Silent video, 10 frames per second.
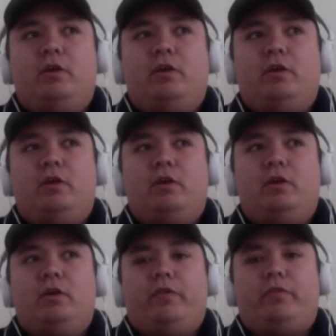they're
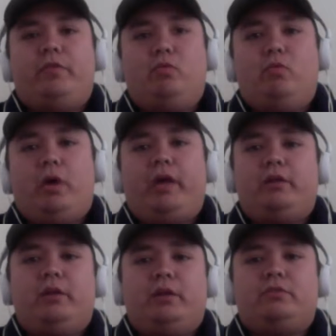told that their
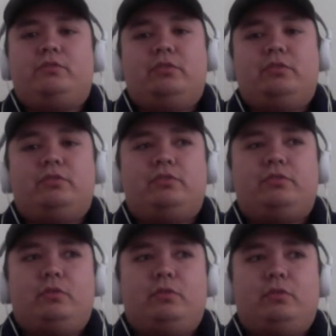whiteness
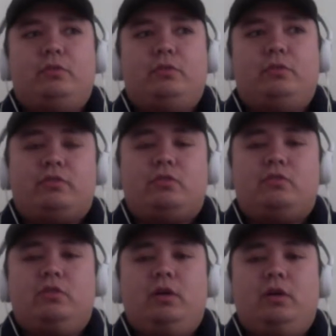is
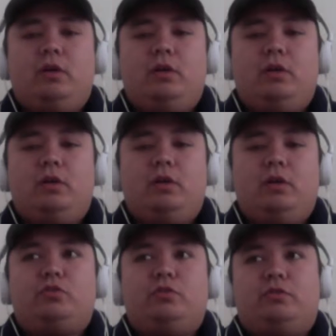racist, but their
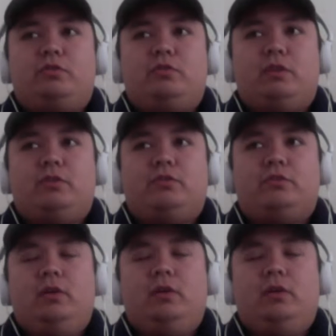Asianness is